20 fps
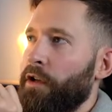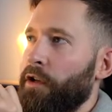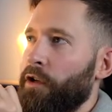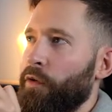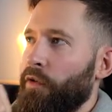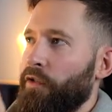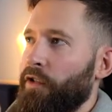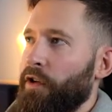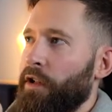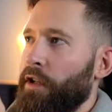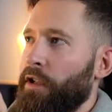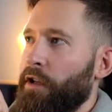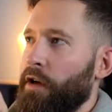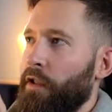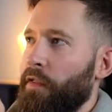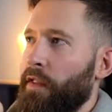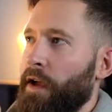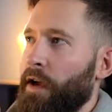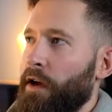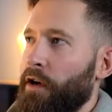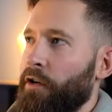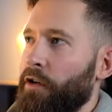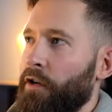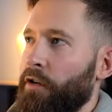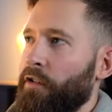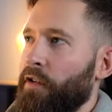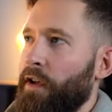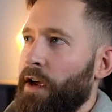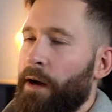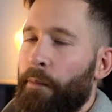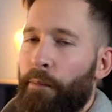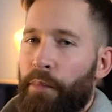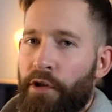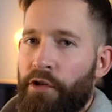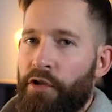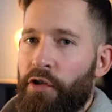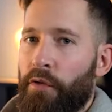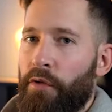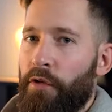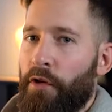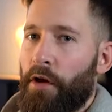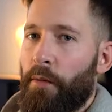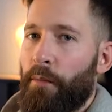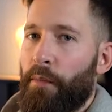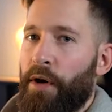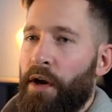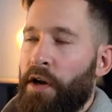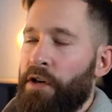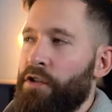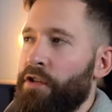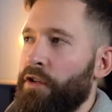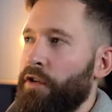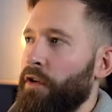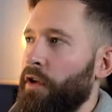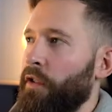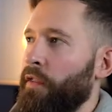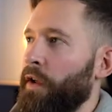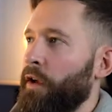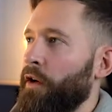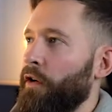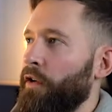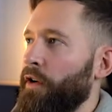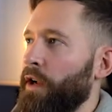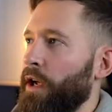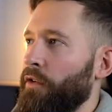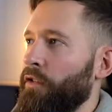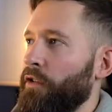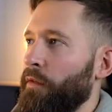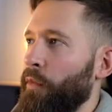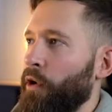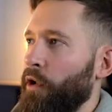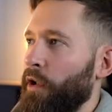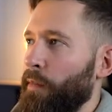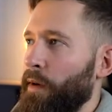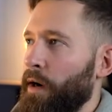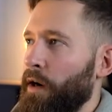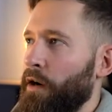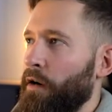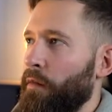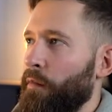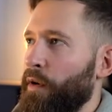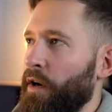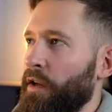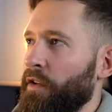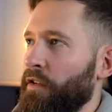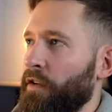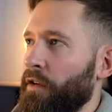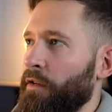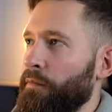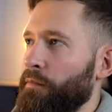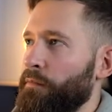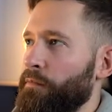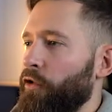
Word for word: You want to click on that, go to amplitude and compression, and then go down to multiband compressor.